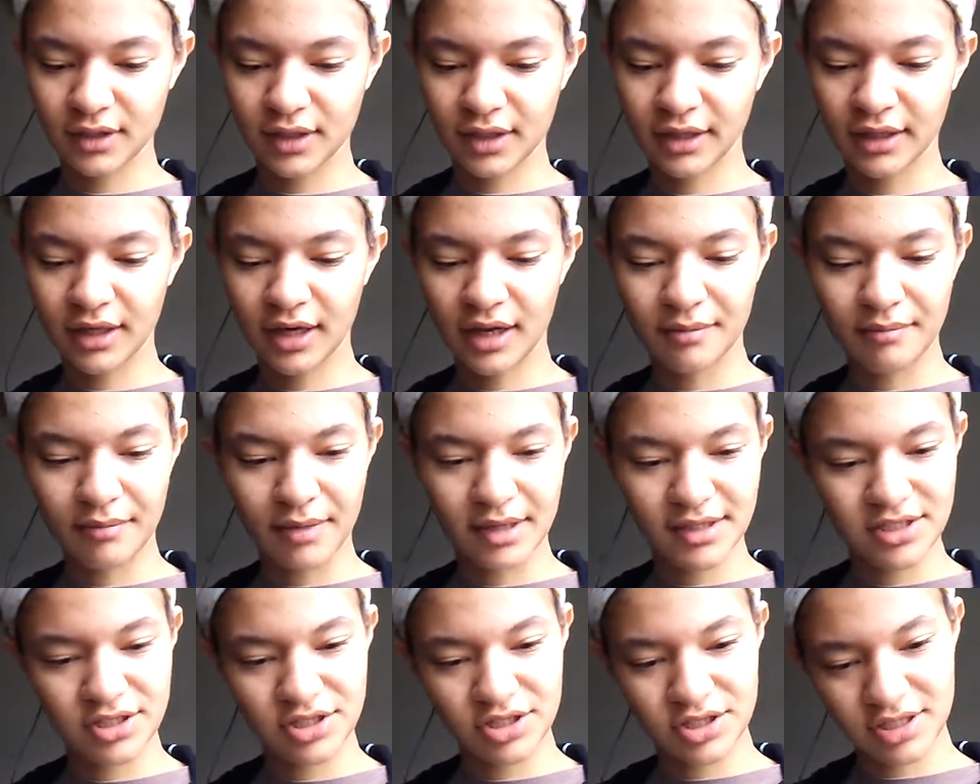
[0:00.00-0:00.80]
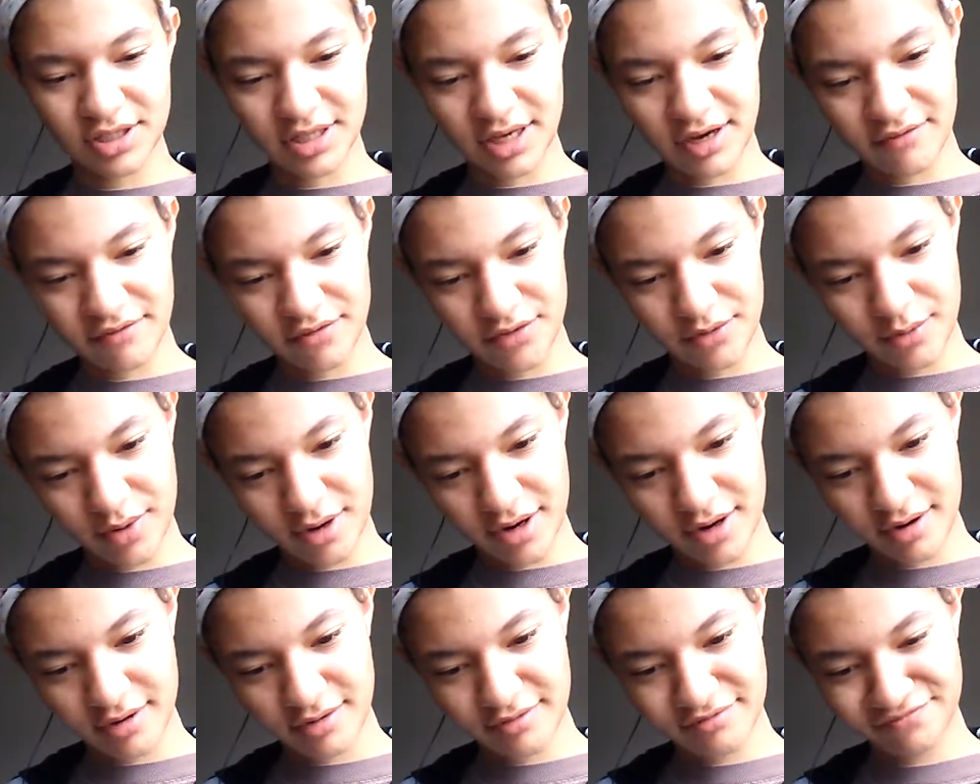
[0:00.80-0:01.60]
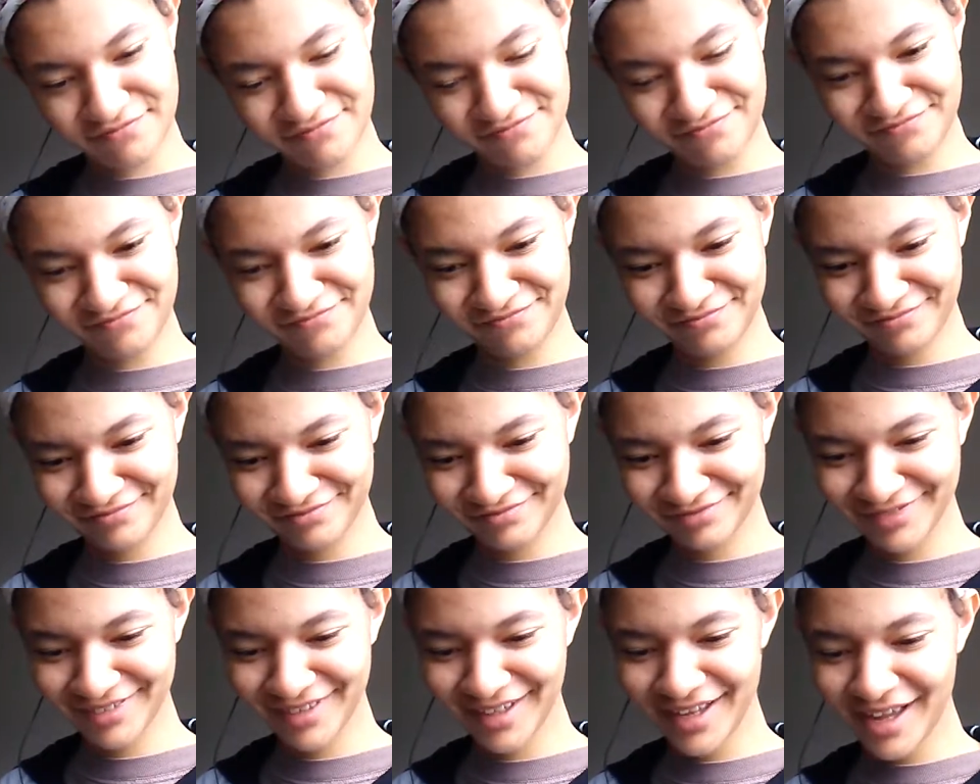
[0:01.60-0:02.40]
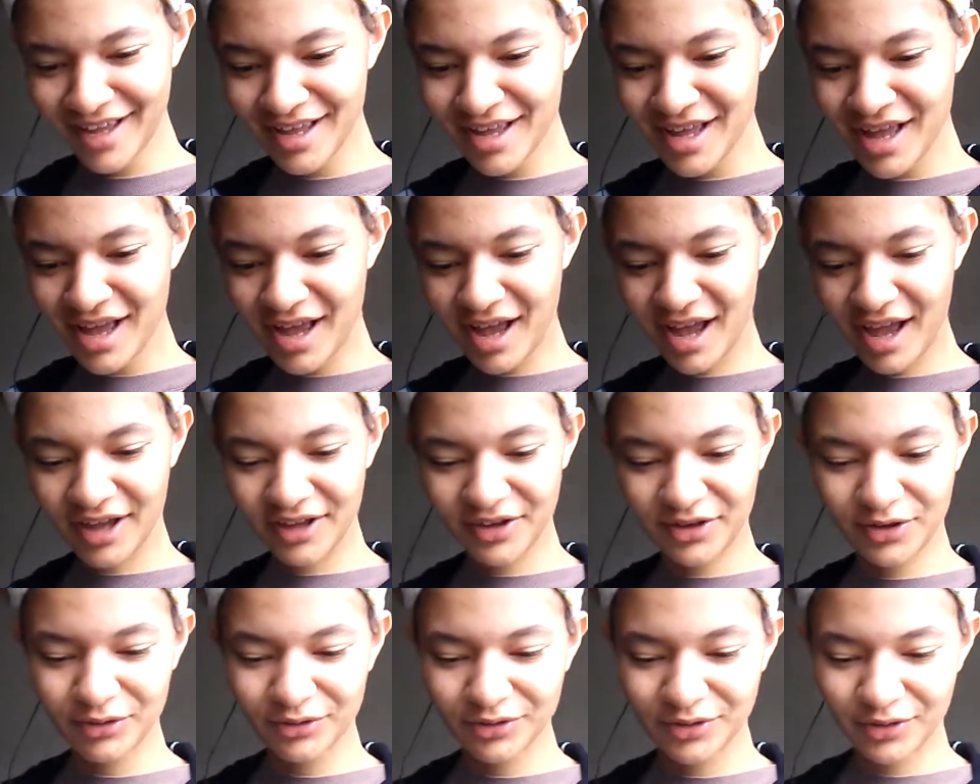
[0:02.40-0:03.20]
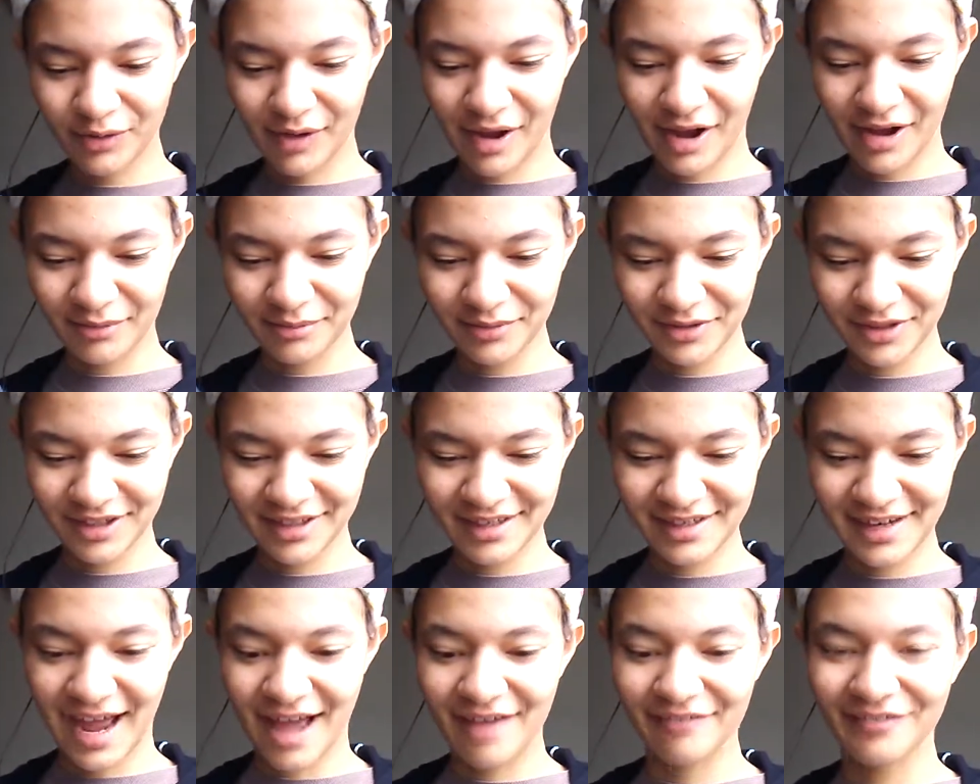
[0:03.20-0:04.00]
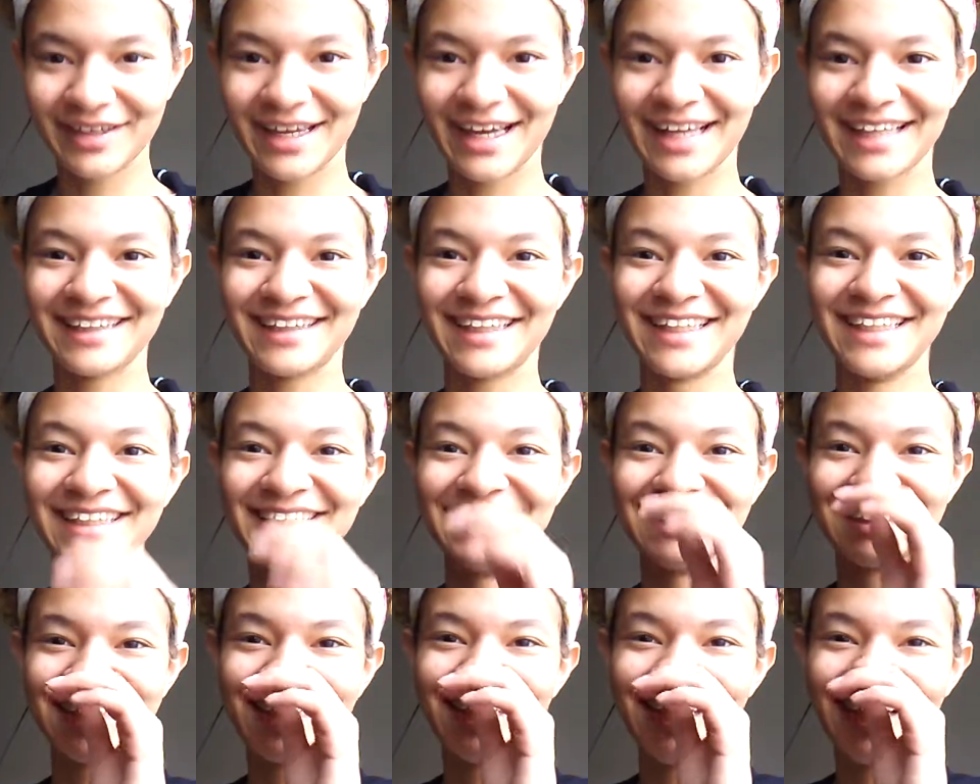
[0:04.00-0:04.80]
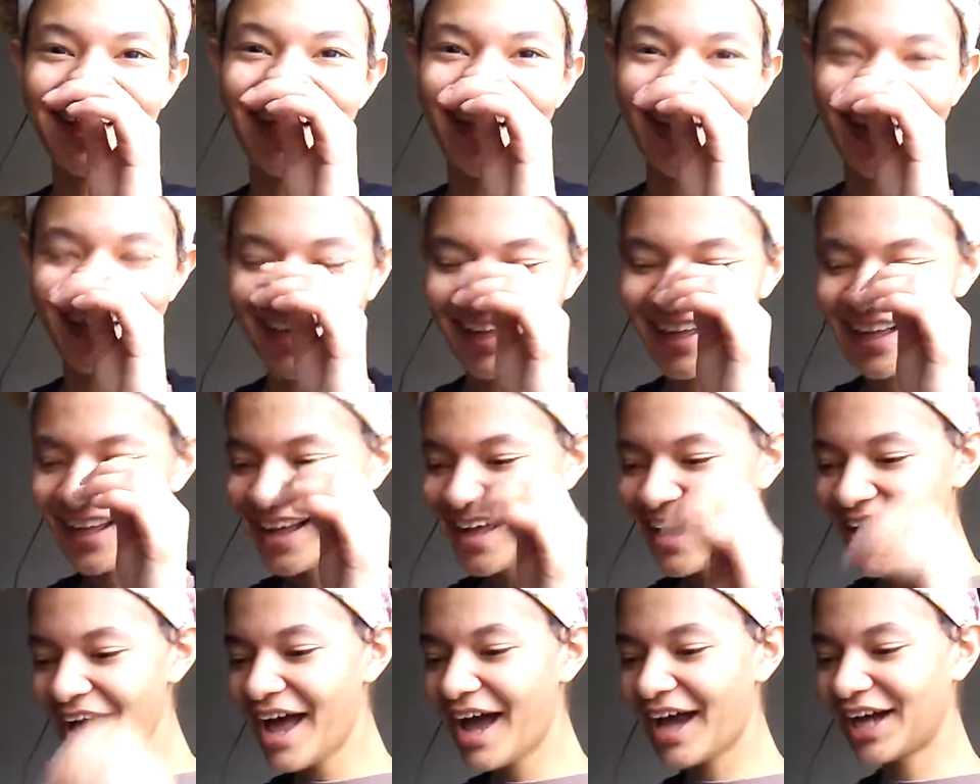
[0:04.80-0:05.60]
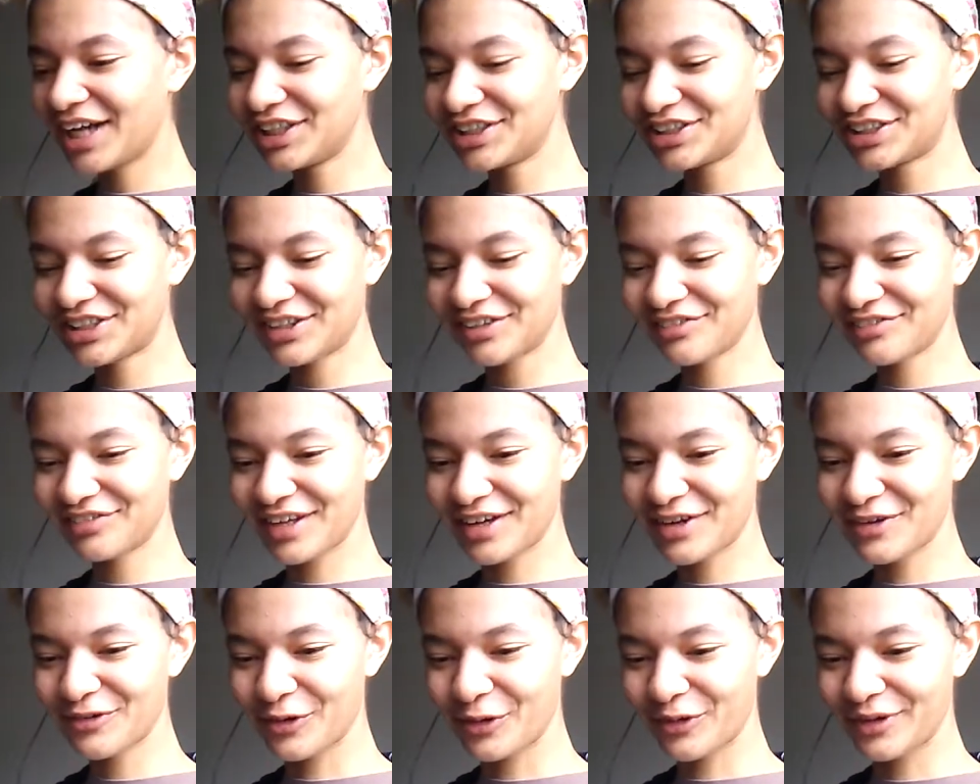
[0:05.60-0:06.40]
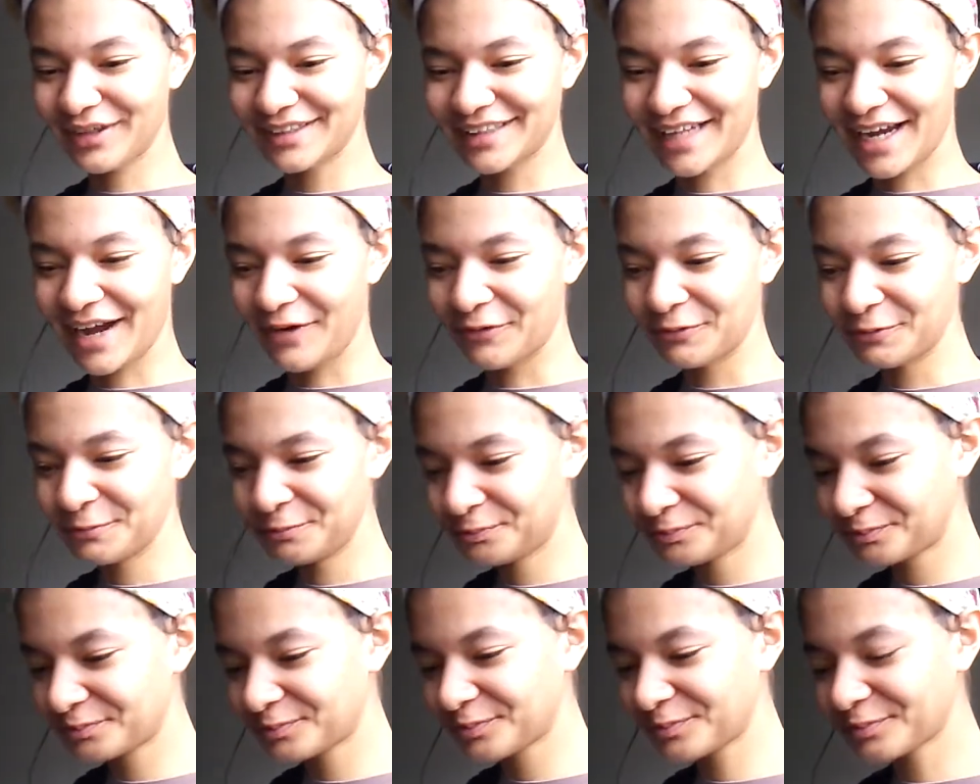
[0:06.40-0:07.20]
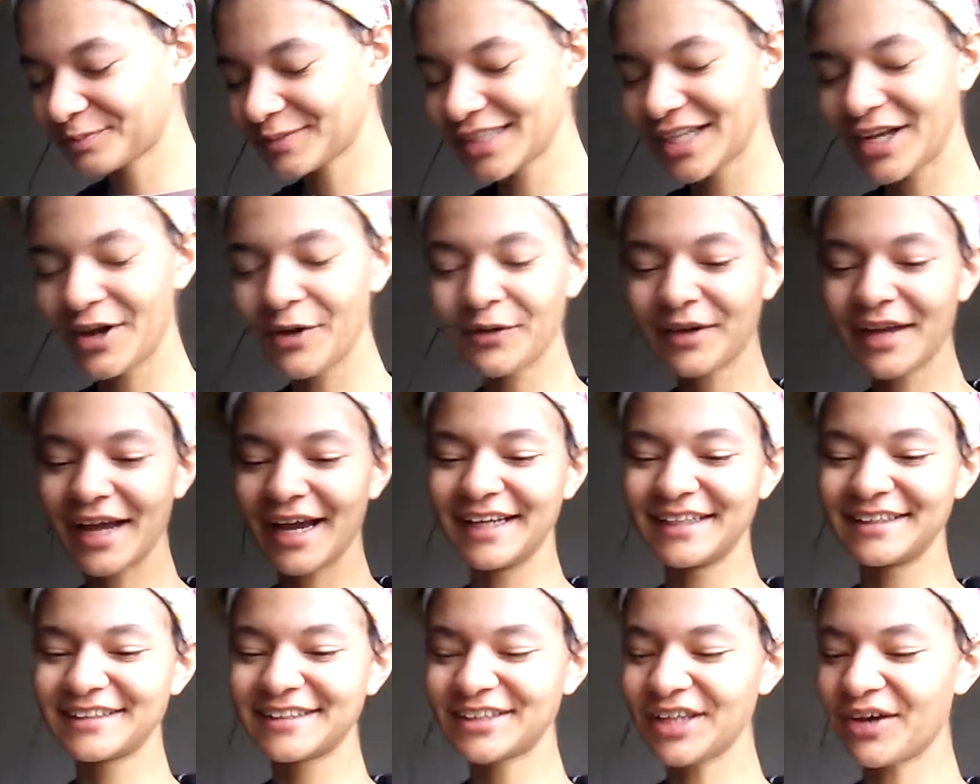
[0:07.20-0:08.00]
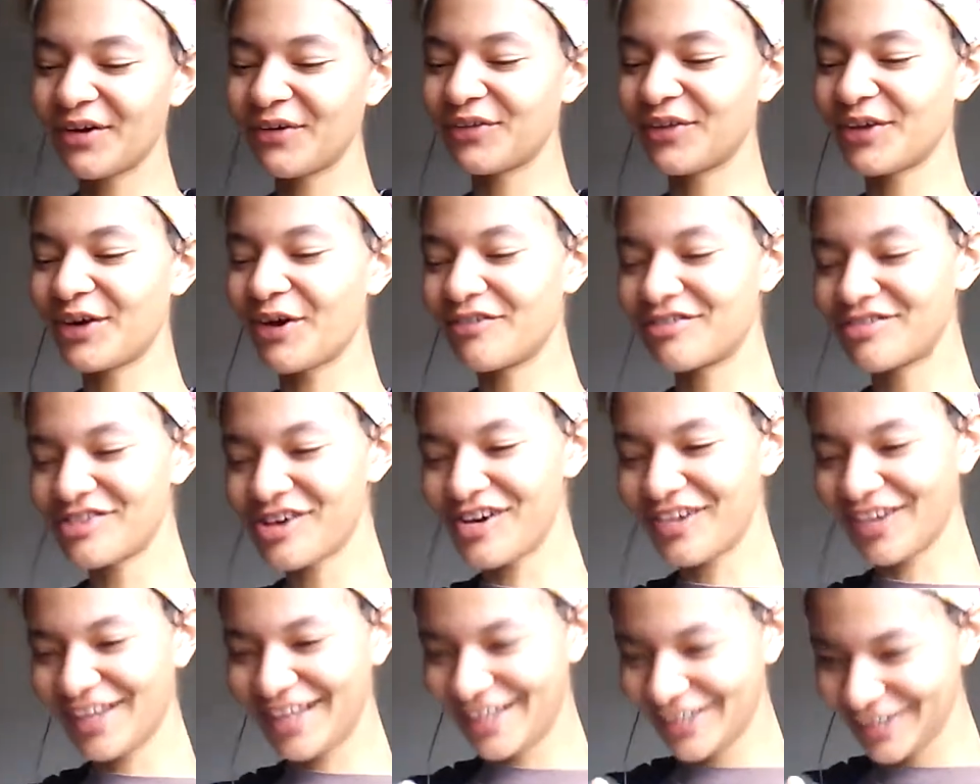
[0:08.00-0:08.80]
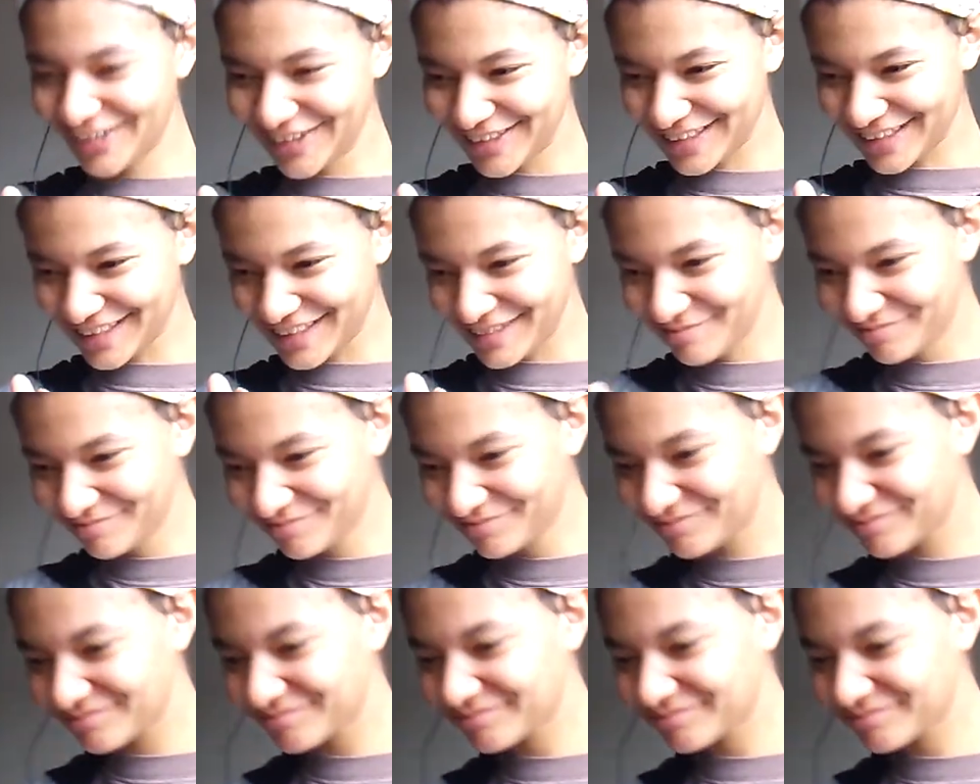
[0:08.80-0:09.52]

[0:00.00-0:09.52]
I got messages everywhere. I don't know how I'm gonna navigate these. I should have like wrote it down. Okay, so the overall energy.